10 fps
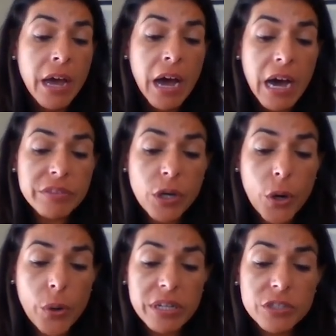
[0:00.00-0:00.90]
The
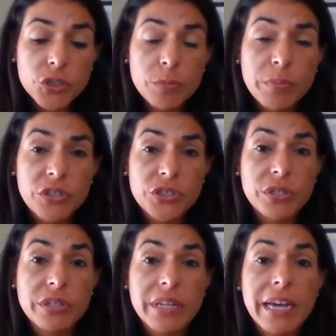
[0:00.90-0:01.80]
corona
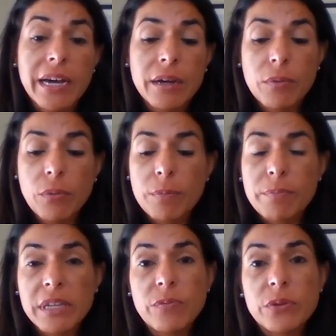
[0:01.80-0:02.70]
distribution would
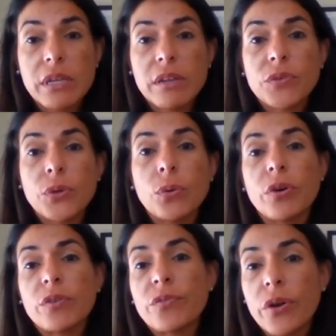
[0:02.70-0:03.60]
be if you
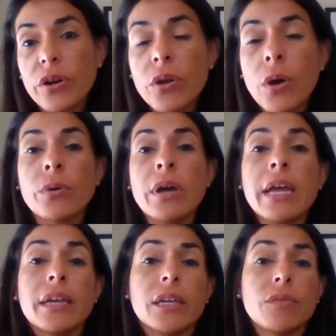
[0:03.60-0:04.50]
were furloughed,
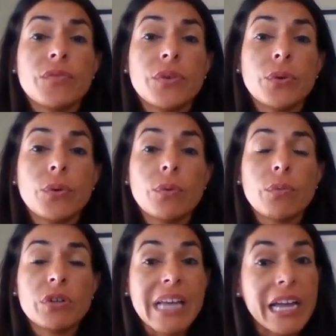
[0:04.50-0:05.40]
if you
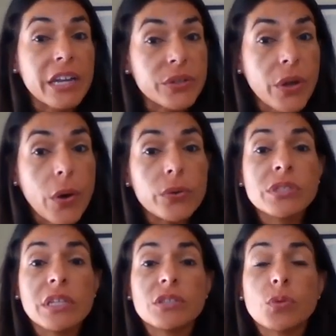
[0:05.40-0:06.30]
were
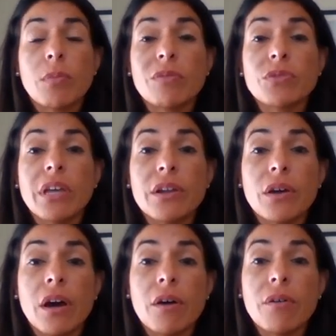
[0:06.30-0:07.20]
diagnosed, if someone that
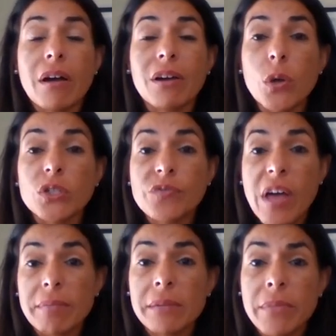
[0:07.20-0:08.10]
a close
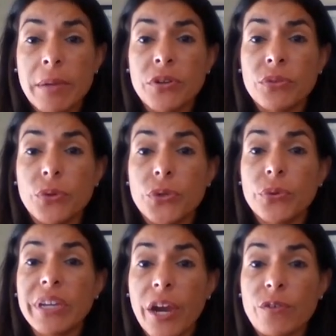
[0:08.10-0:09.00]
family member who
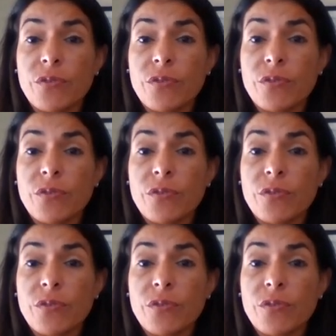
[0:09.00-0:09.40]
you care